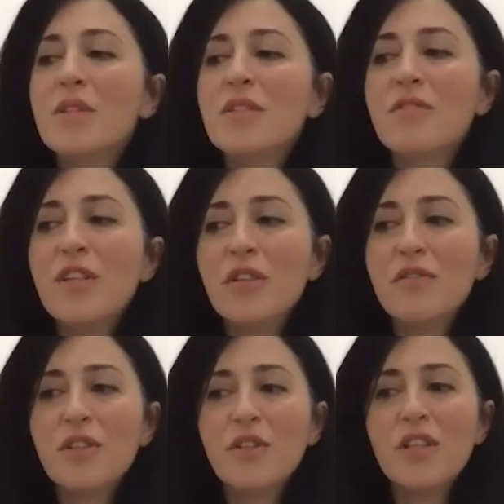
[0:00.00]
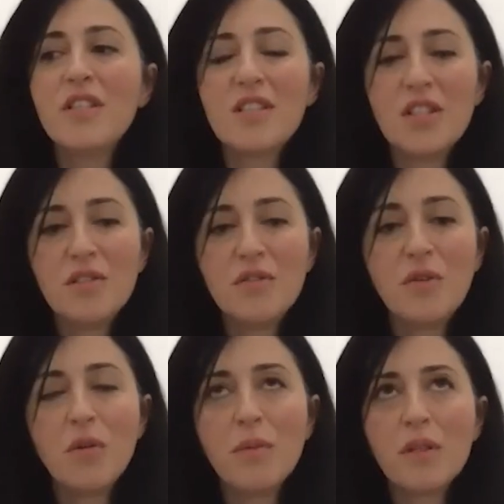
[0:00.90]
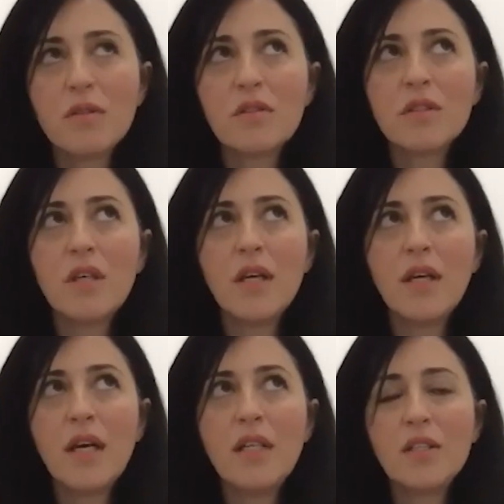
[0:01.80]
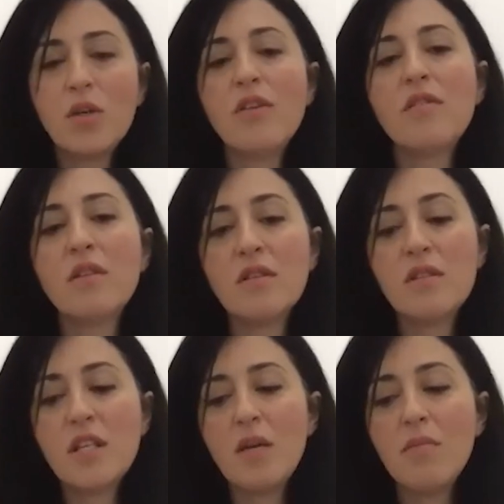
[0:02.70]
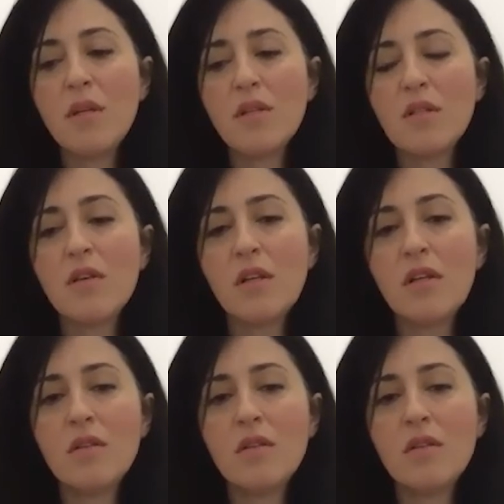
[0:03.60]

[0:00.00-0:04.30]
was very, very stressful because I saw that the team is not